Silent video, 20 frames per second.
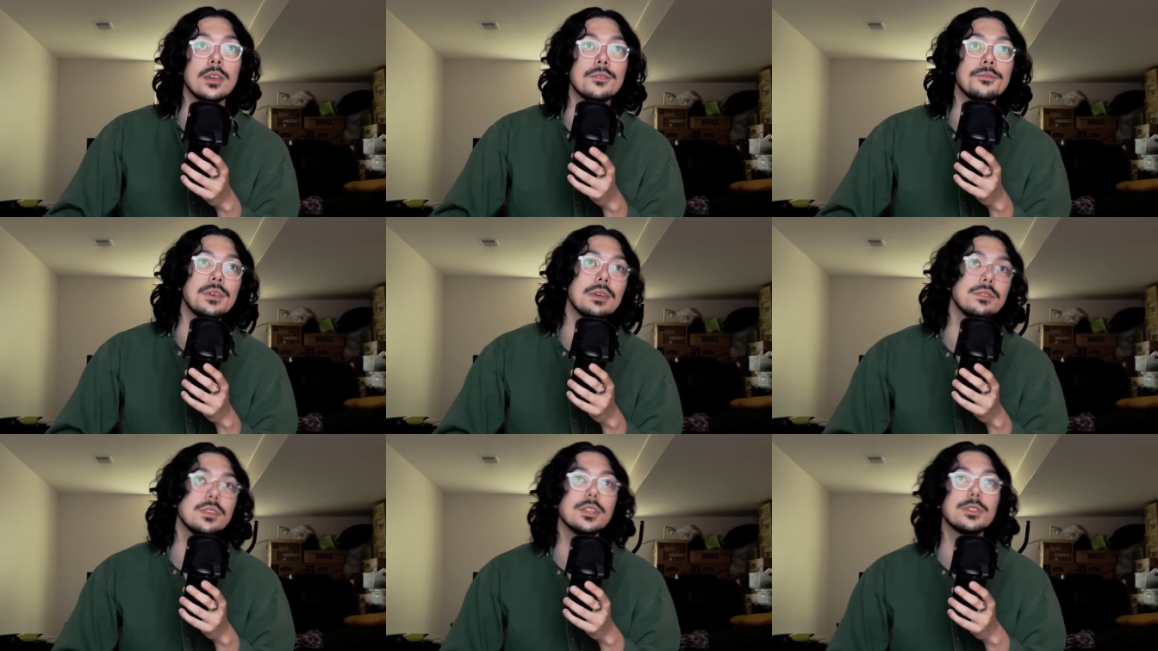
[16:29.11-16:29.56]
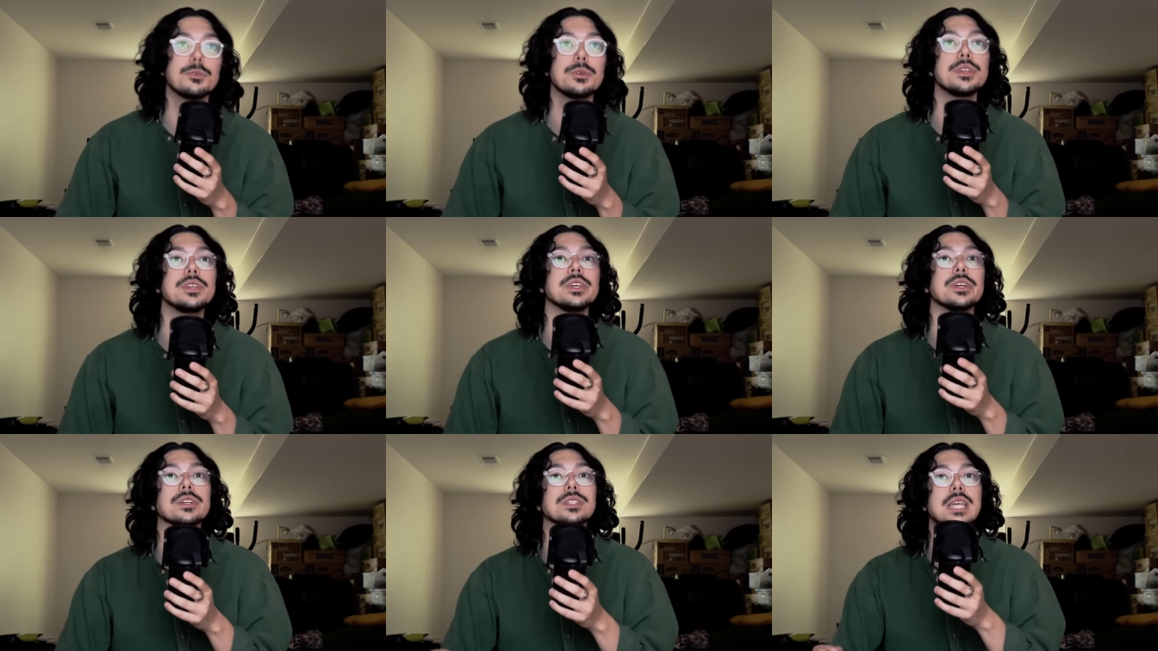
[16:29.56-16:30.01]
53
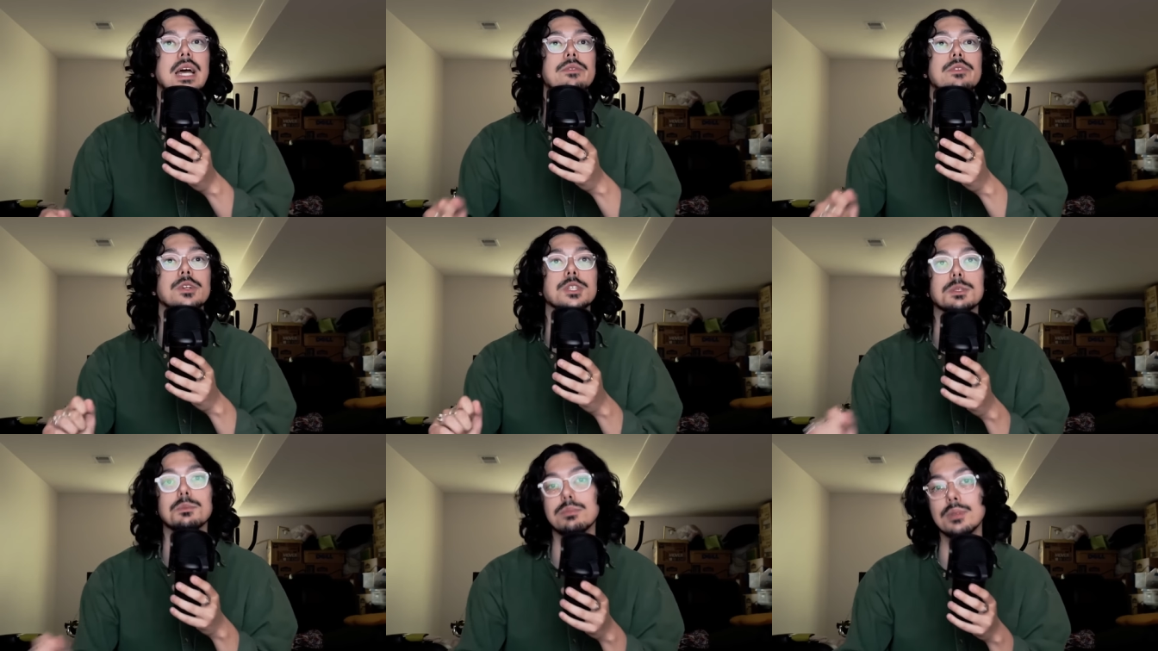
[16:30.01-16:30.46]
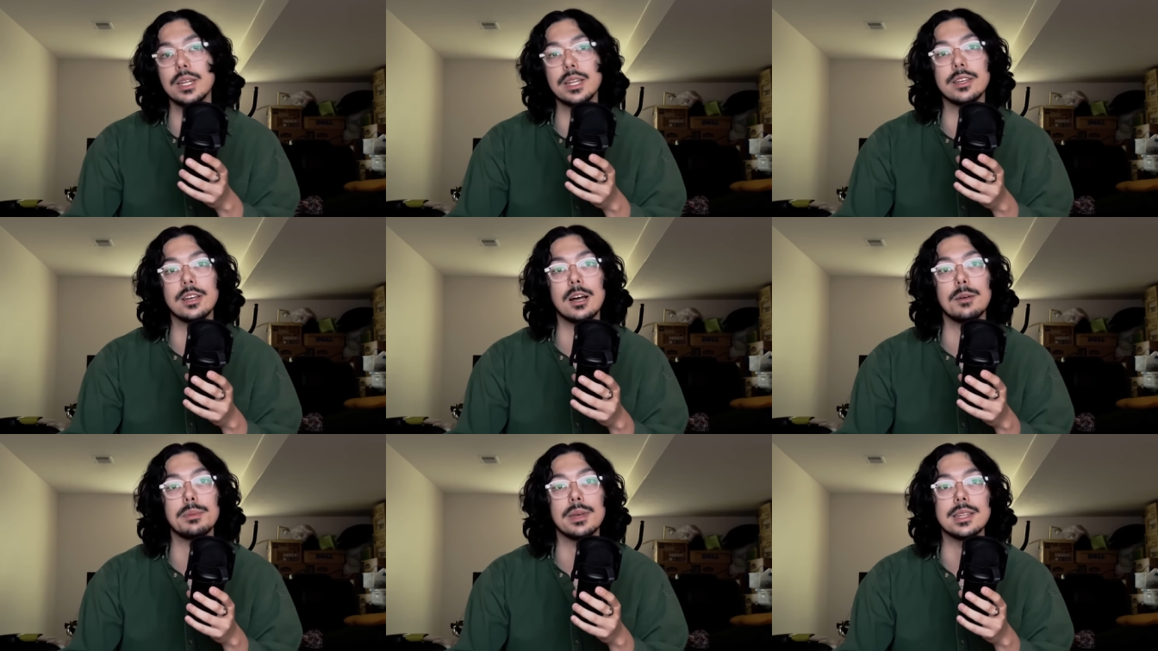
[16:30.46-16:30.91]
years after splitting
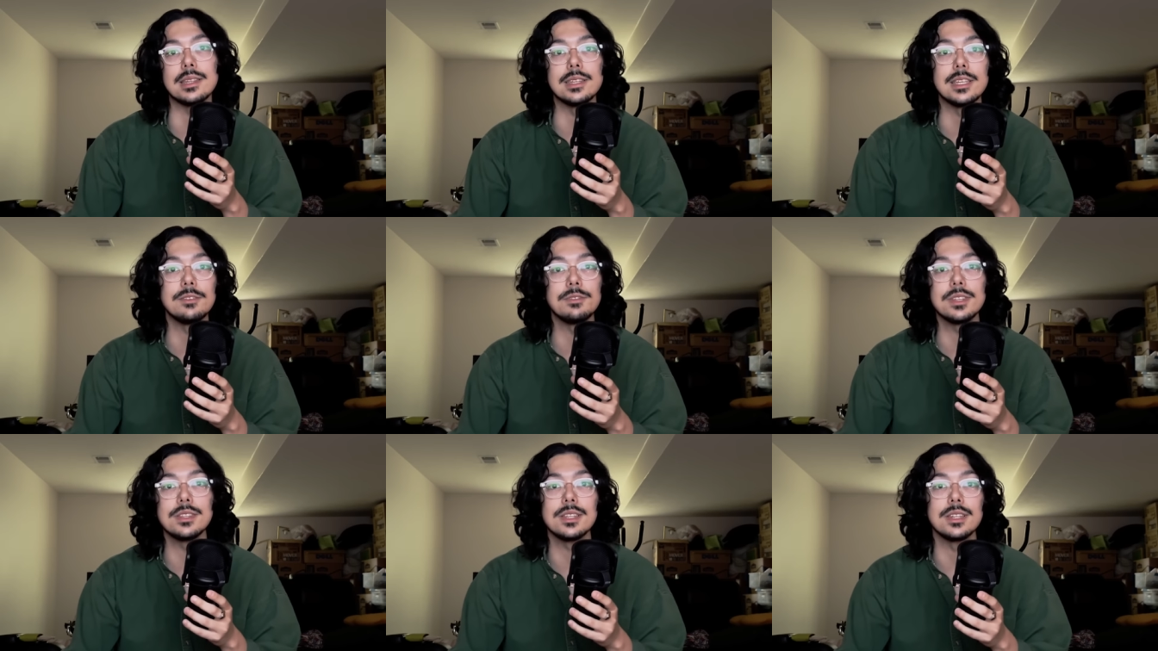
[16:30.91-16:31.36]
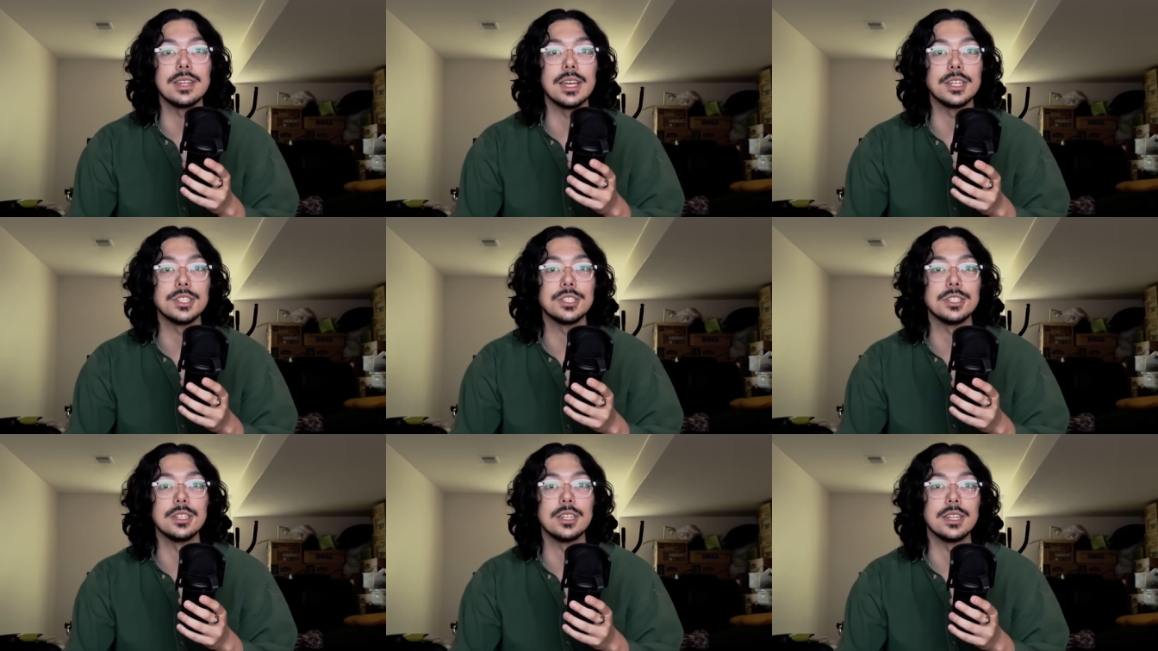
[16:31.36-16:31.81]
up and leaving the
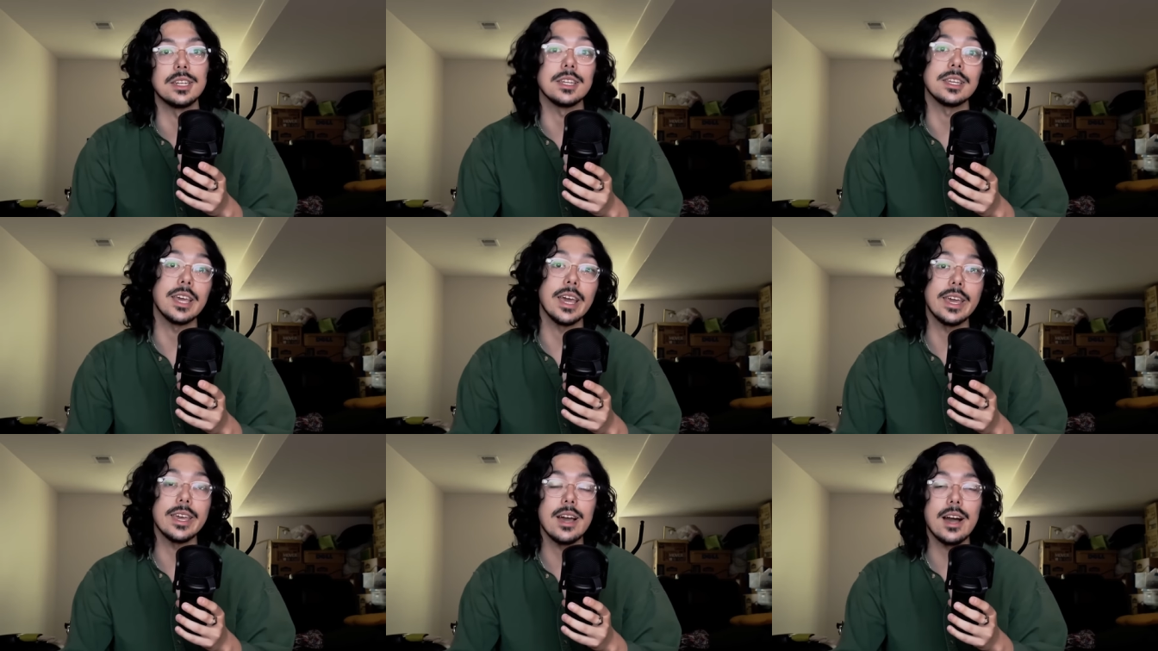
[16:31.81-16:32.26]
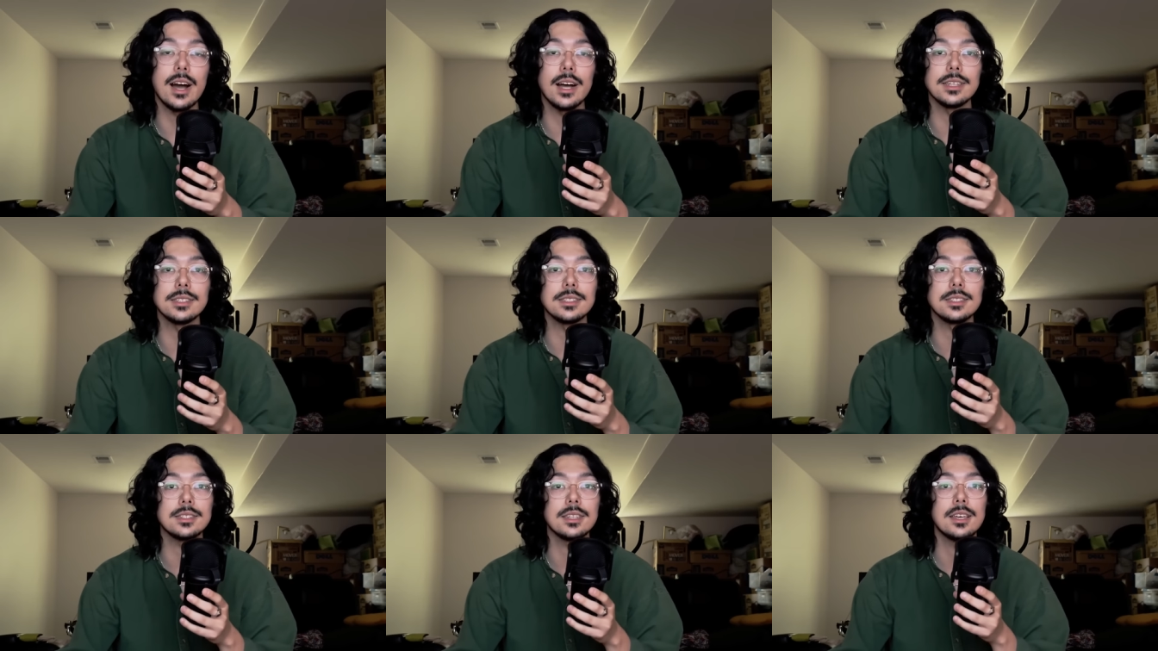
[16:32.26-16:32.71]
nation in
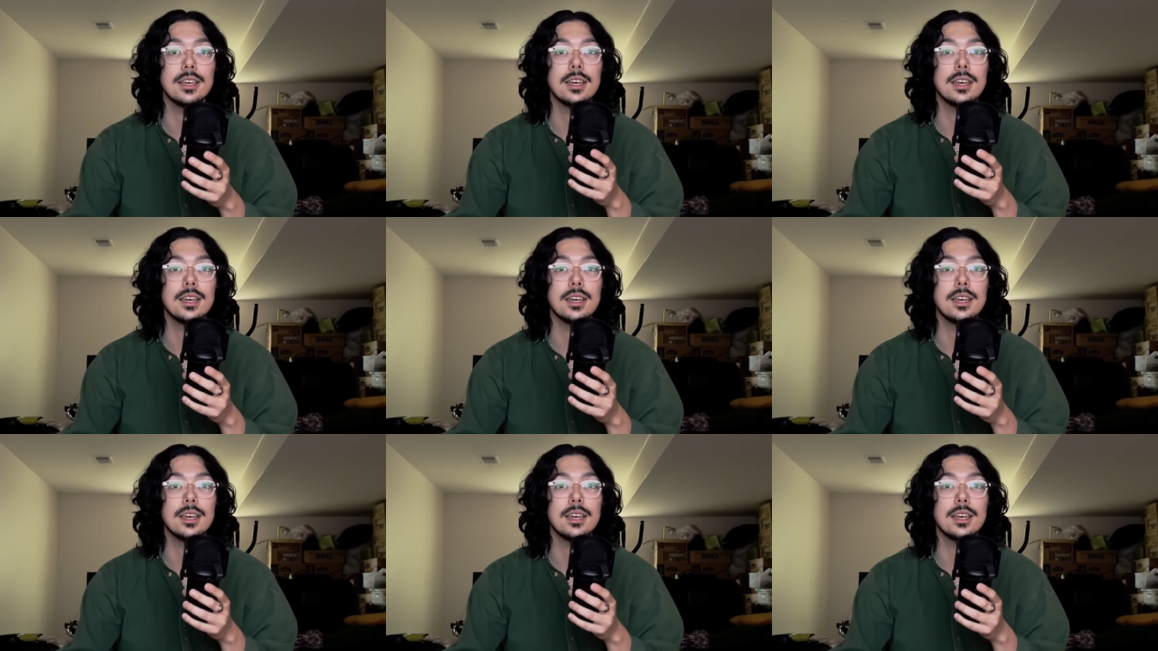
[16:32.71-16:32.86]
chaos,